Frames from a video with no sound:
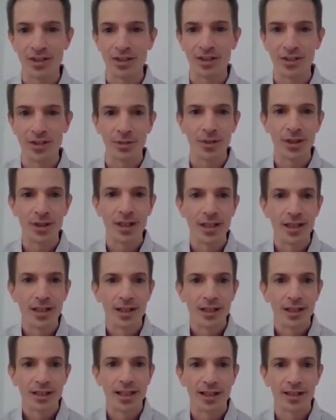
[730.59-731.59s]
So
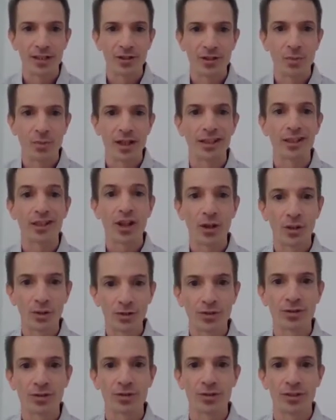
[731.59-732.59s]
that is why
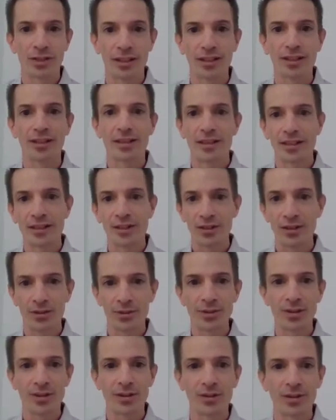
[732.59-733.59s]
culturally,
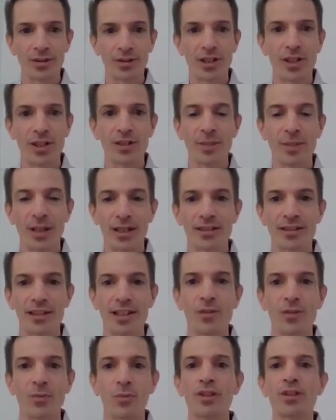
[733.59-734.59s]
you started by
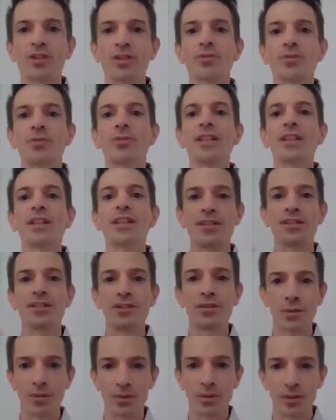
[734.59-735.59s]
saying, what do we need to
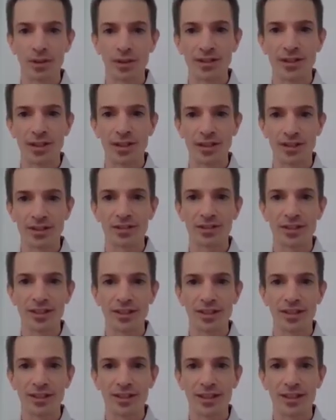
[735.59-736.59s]
do
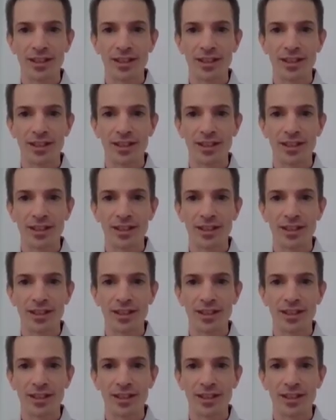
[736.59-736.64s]
organizationally